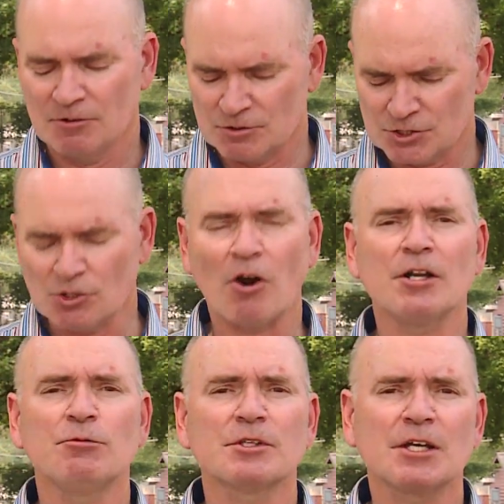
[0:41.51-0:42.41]

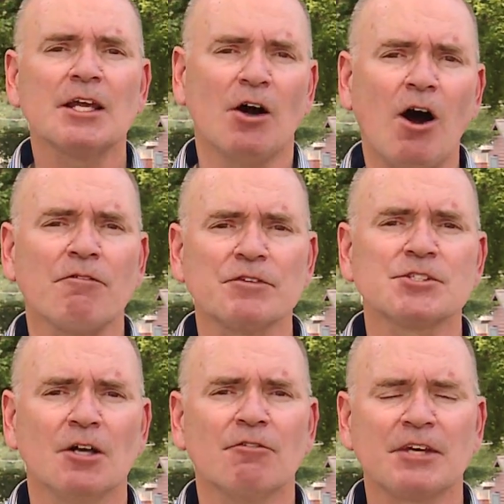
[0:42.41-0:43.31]
starting with kind of
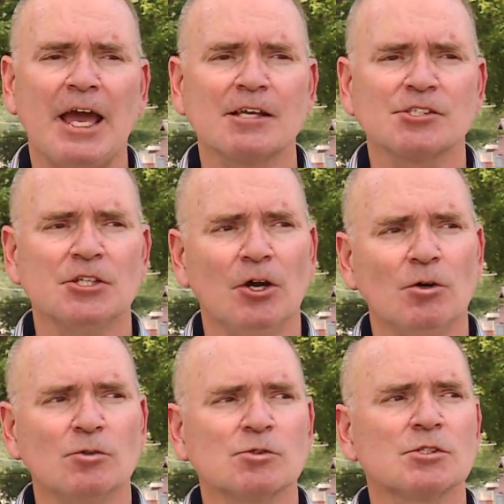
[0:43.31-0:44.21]
off-the-shelf
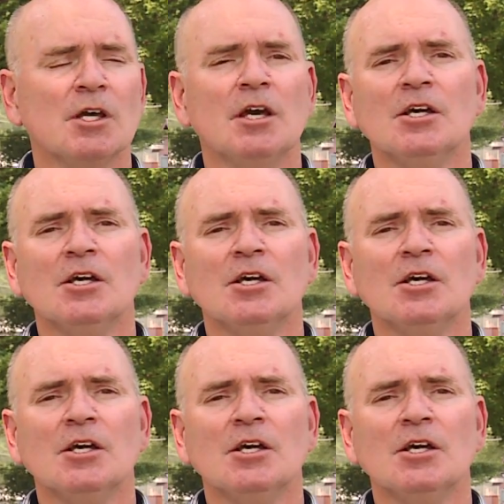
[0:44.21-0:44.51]
Casios.